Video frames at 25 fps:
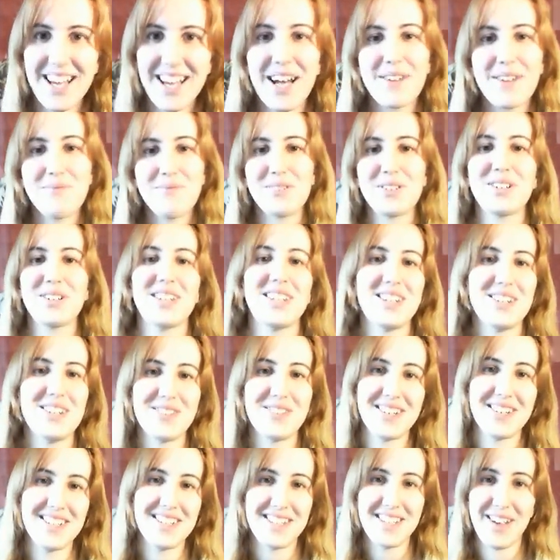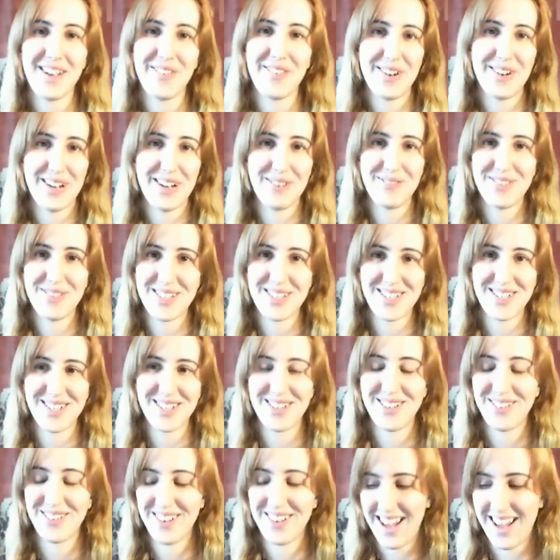I'm turning 27. I'm such an
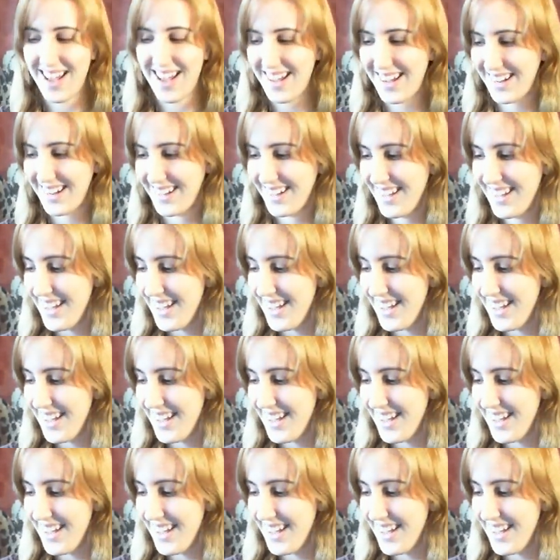old hag.